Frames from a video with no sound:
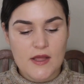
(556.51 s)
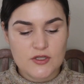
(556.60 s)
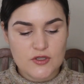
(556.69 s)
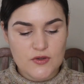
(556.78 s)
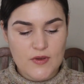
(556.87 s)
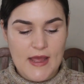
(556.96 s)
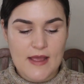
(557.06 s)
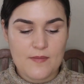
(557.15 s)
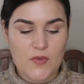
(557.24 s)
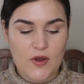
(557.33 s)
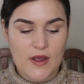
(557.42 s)
do a
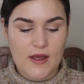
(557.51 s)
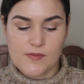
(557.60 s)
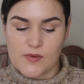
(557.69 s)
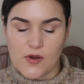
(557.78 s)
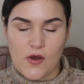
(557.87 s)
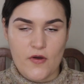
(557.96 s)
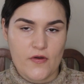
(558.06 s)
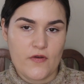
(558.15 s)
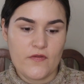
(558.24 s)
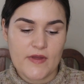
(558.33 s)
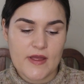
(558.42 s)
mock-up
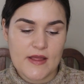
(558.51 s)
of